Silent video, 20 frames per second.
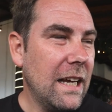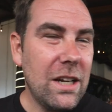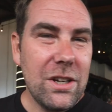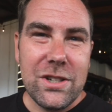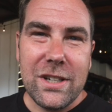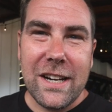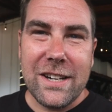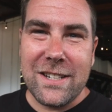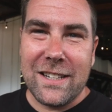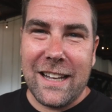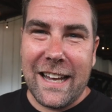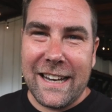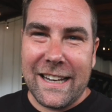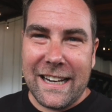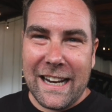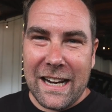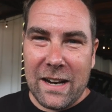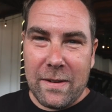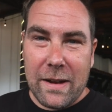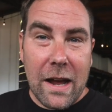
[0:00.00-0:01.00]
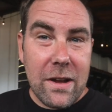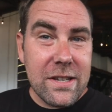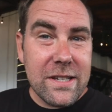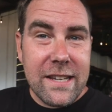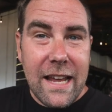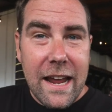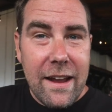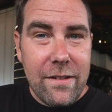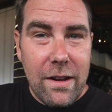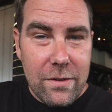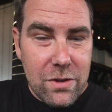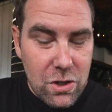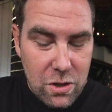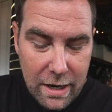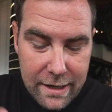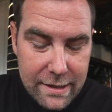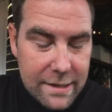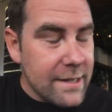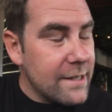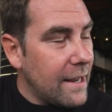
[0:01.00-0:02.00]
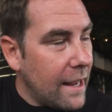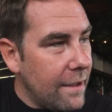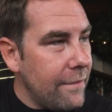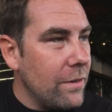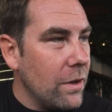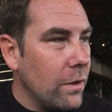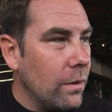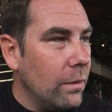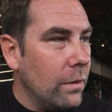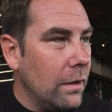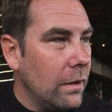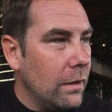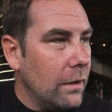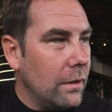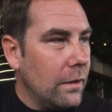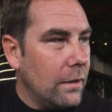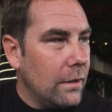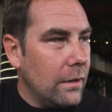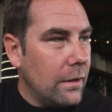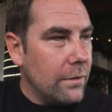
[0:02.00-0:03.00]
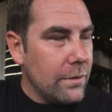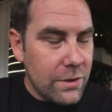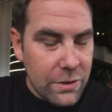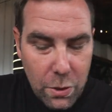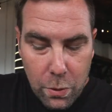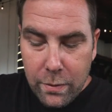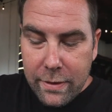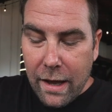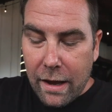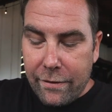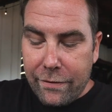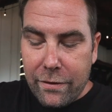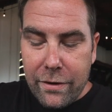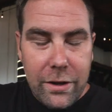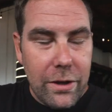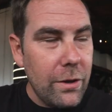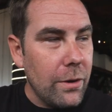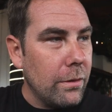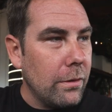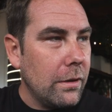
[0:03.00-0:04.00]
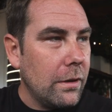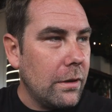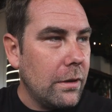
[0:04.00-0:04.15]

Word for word: Ooh. She doesn't like it anyway. I was save, I was trying to save you. I was doing that for you.